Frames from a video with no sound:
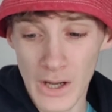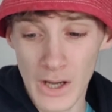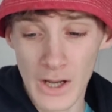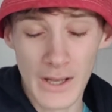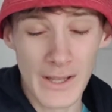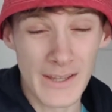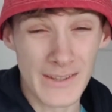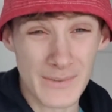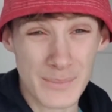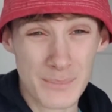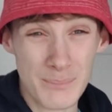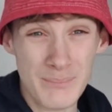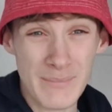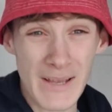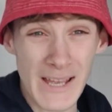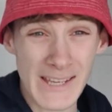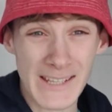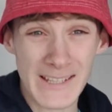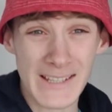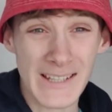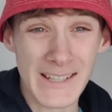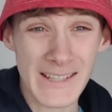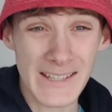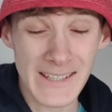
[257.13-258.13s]
It's
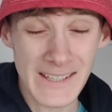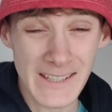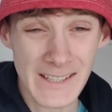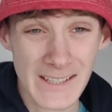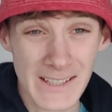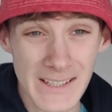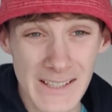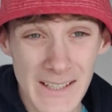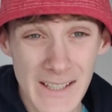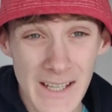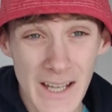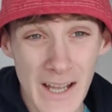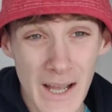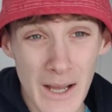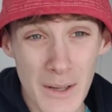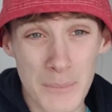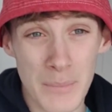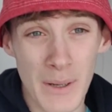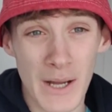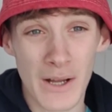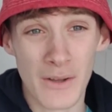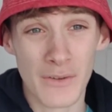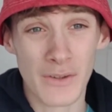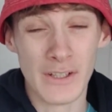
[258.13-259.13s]
mainly
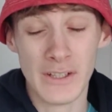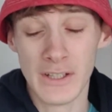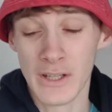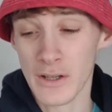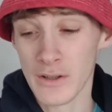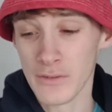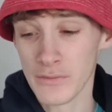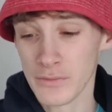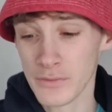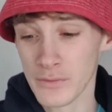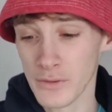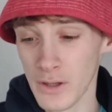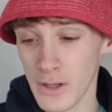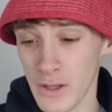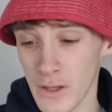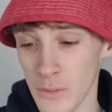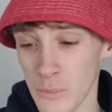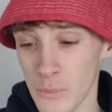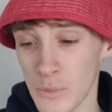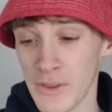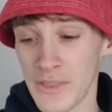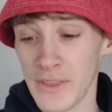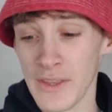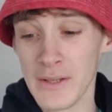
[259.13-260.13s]
about the
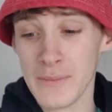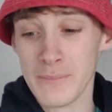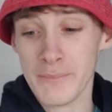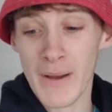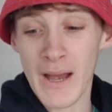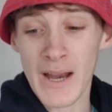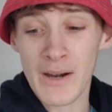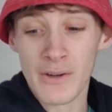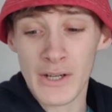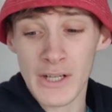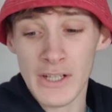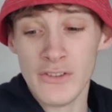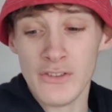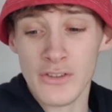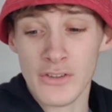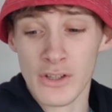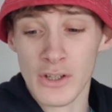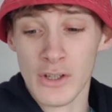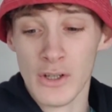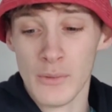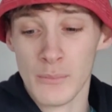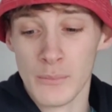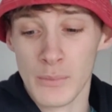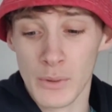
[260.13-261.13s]
love within
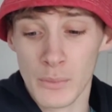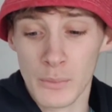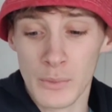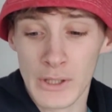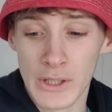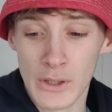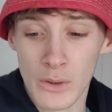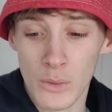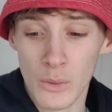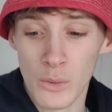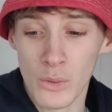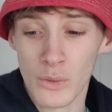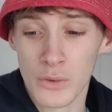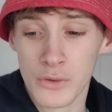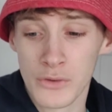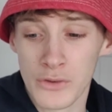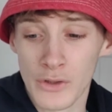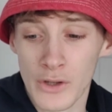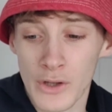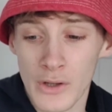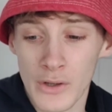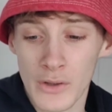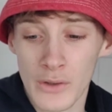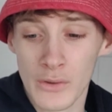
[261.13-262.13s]
marriage, but we
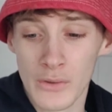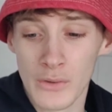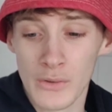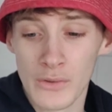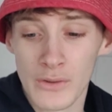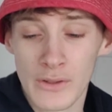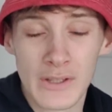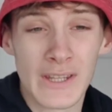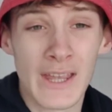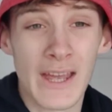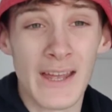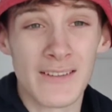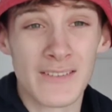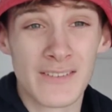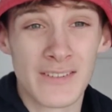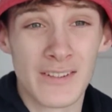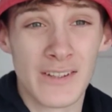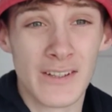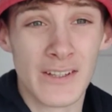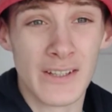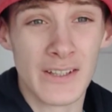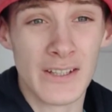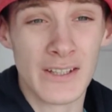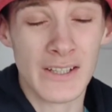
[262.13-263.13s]
also get
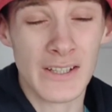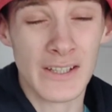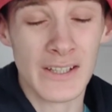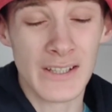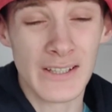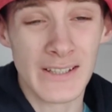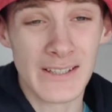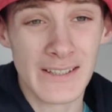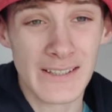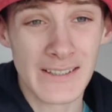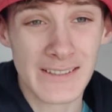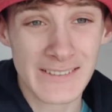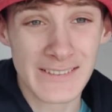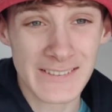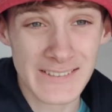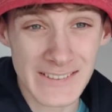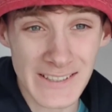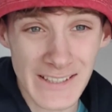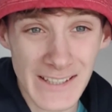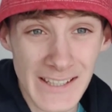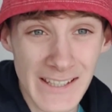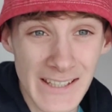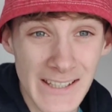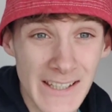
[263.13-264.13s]
to
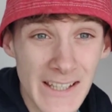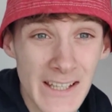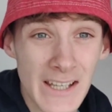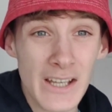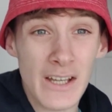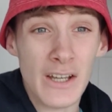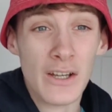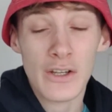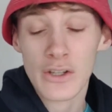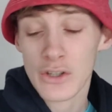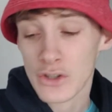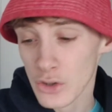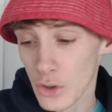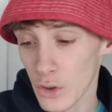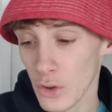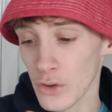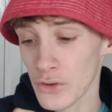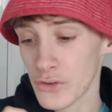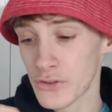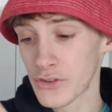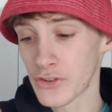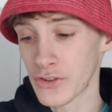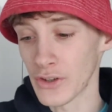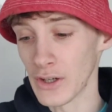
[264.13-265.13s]
see
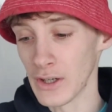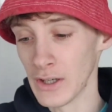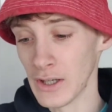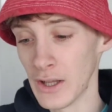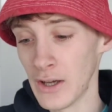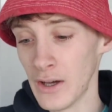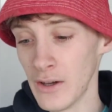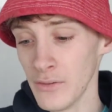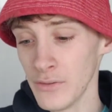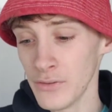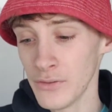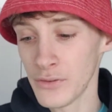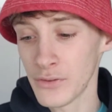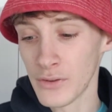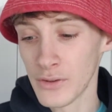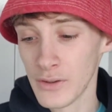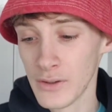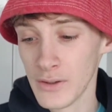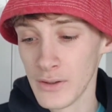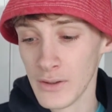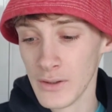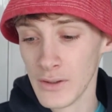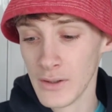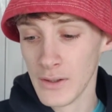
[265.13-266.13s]
God's love.